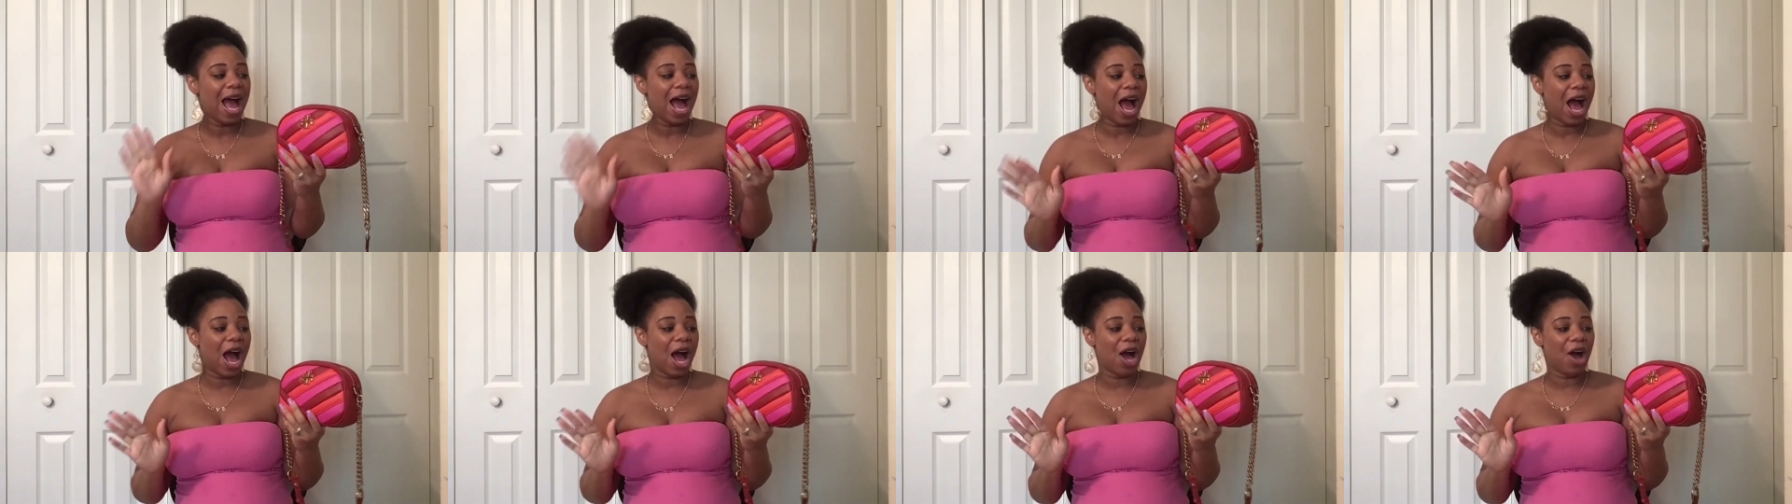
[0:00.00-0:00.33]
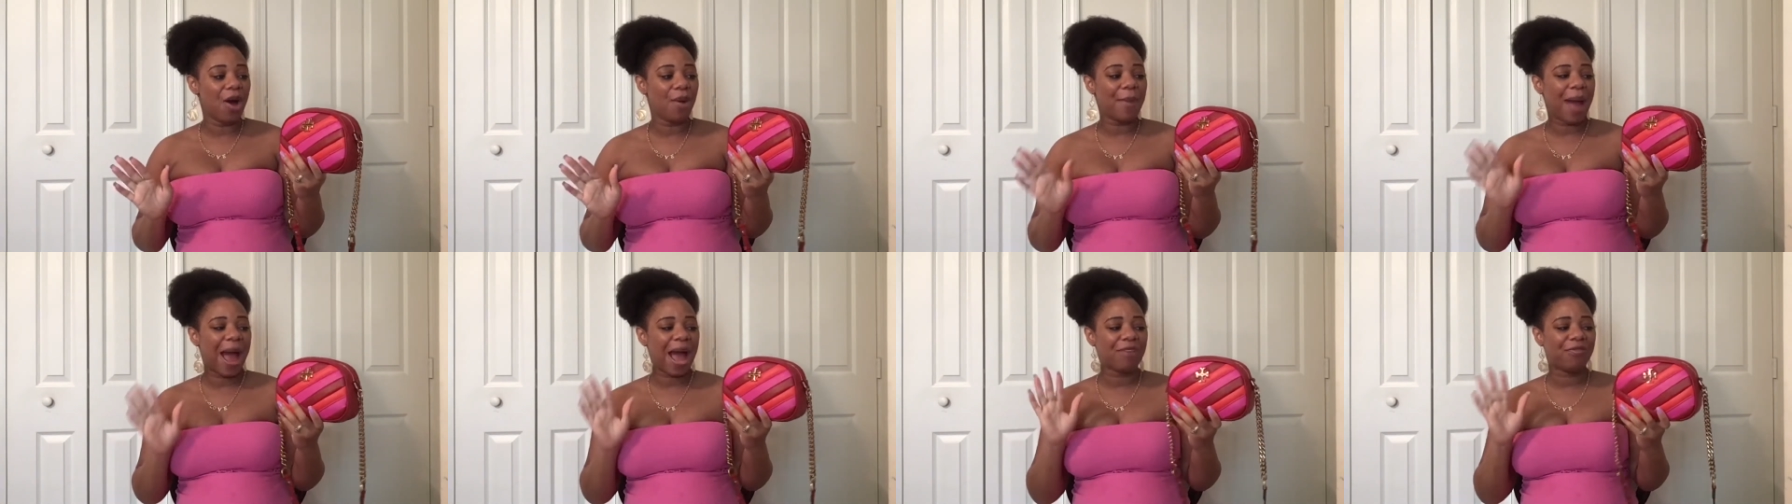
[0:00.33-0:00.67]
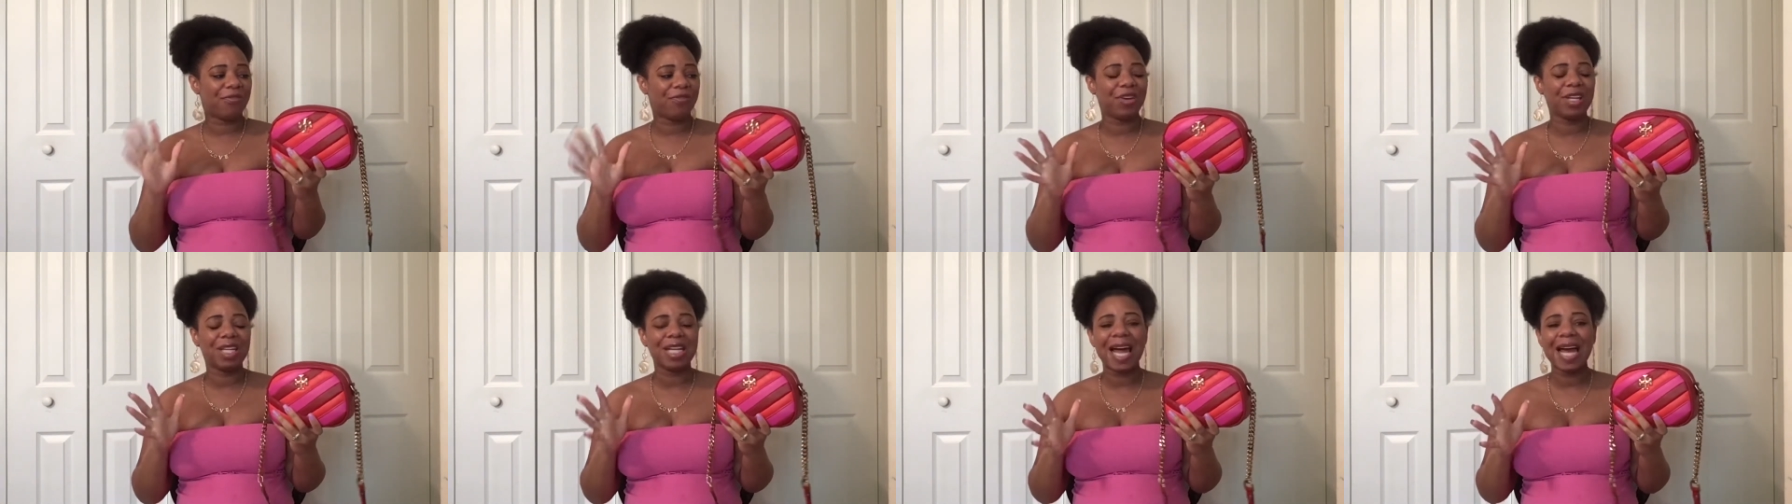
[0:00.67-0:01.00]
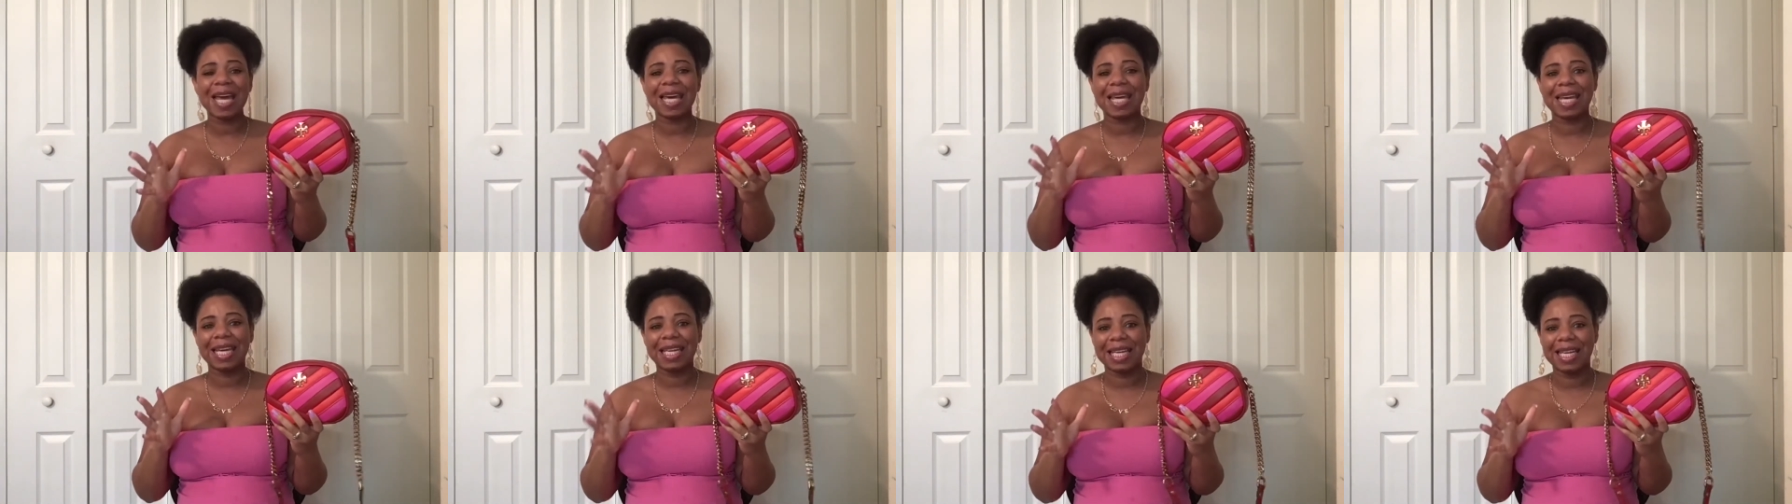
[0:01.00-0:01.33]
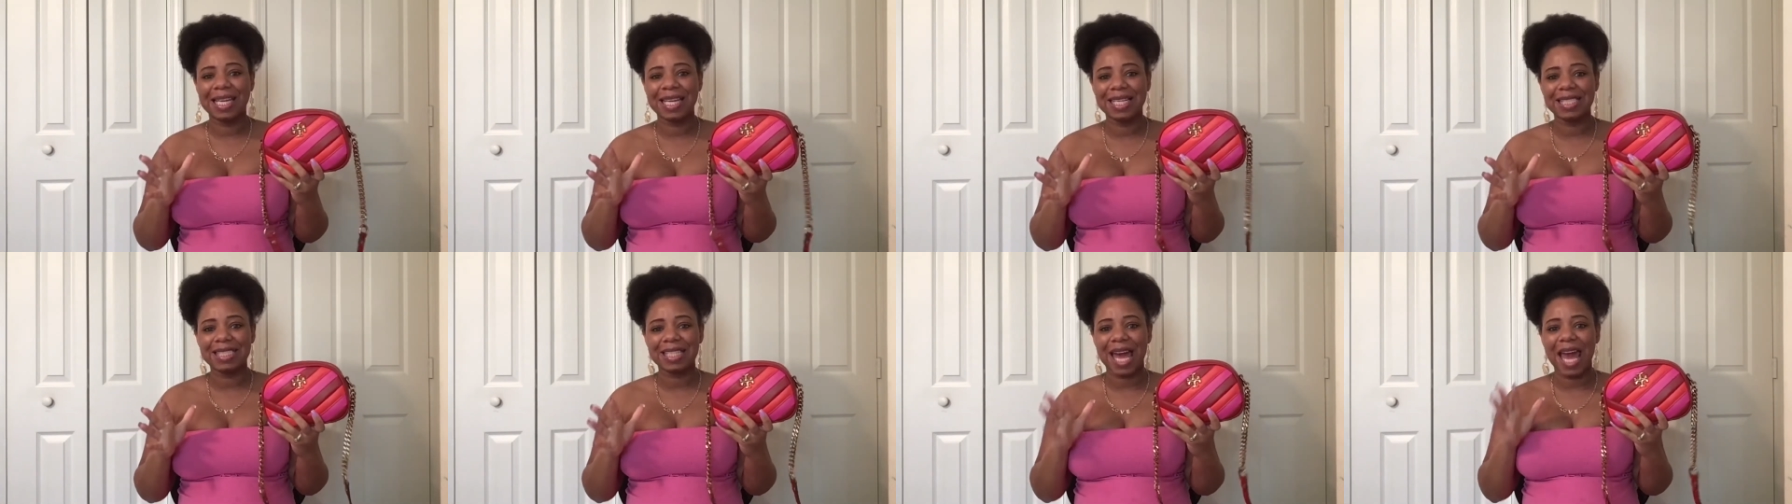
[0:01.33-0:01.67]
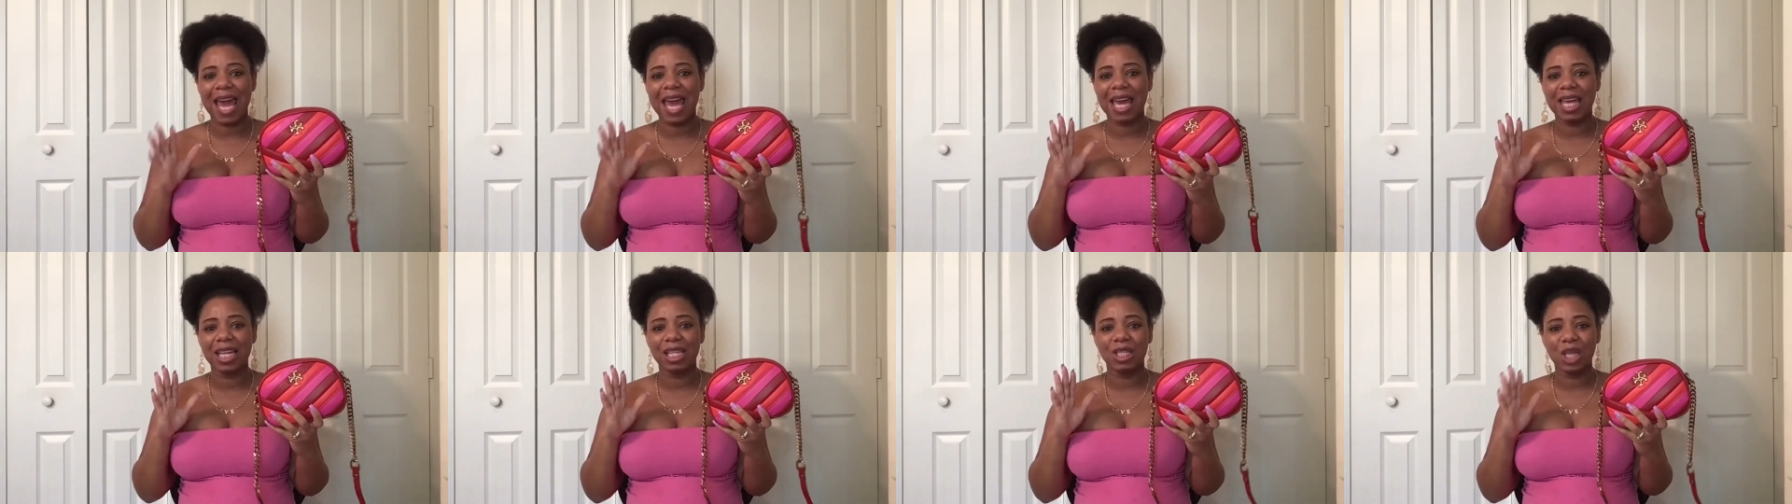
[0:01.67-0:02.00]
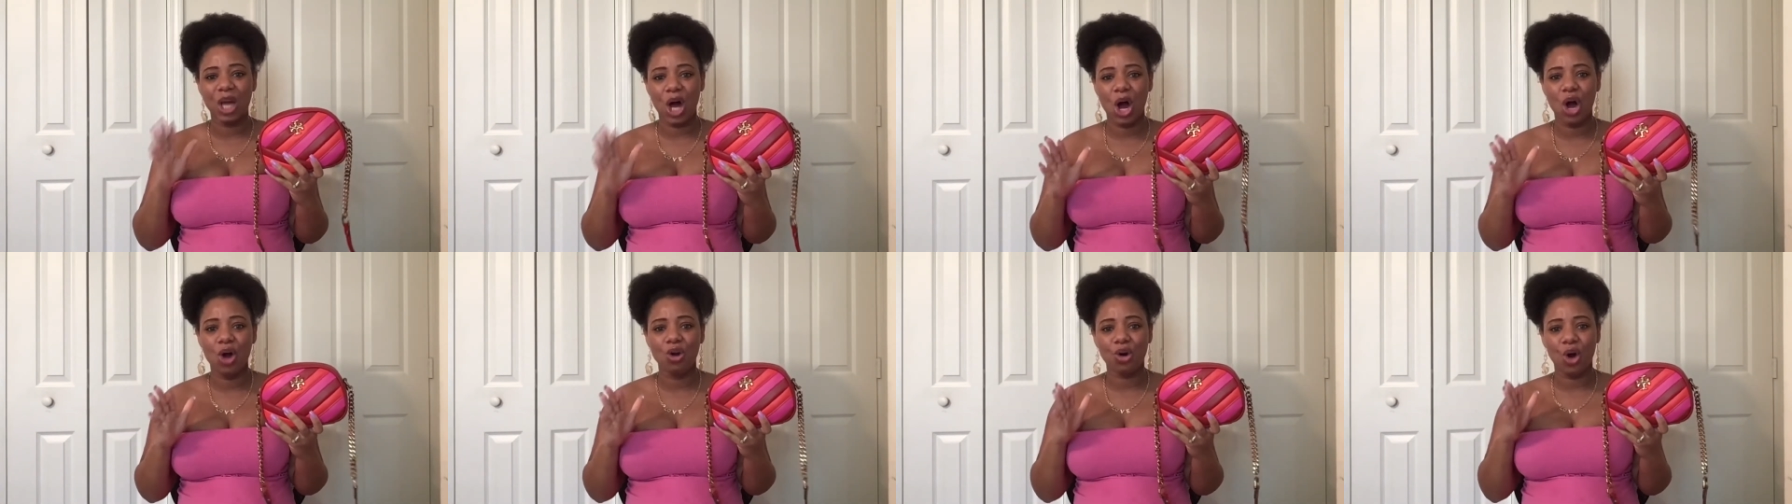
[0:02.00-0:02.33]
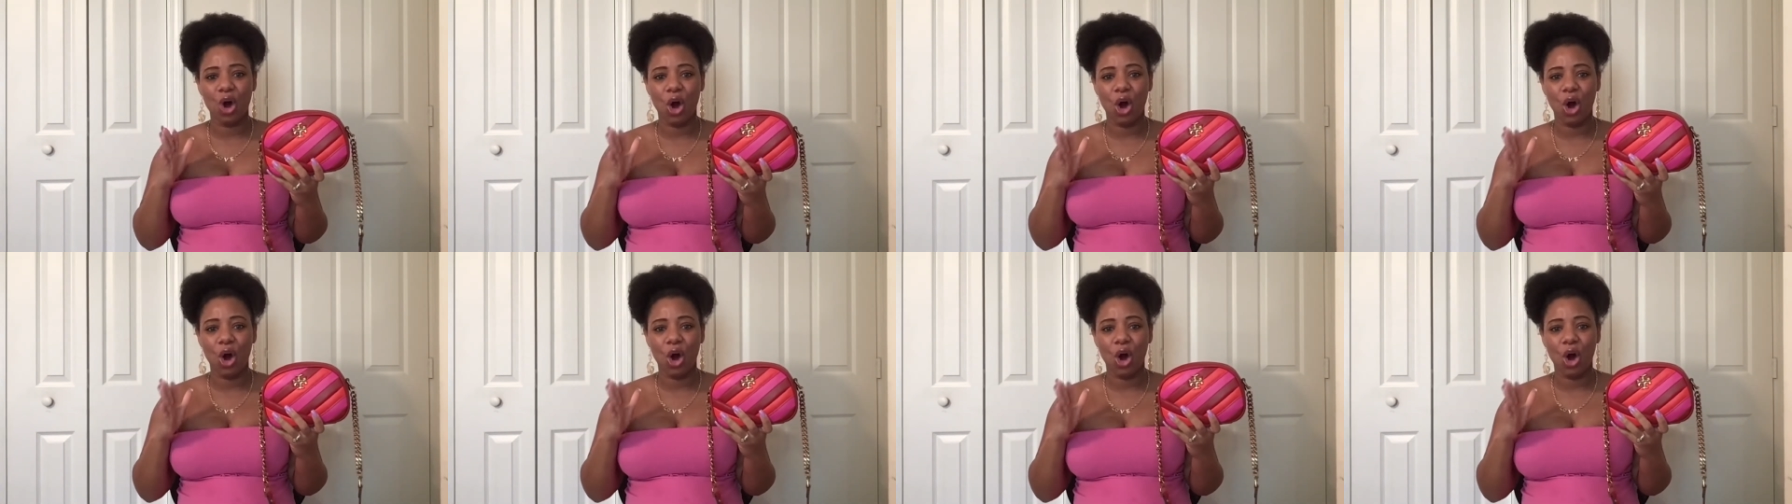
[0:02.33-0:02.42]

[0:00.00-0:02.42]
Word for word: Um, I feel like it is a long